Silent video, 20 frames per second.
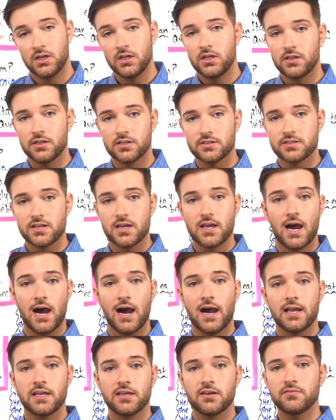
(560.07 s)
You can say,
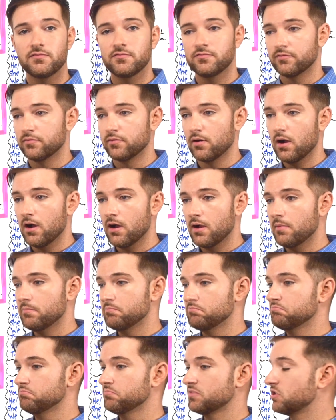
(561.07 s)
I am
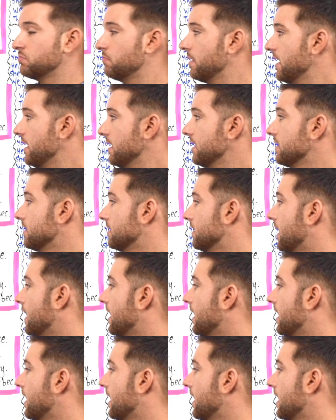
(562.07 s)
from Spain,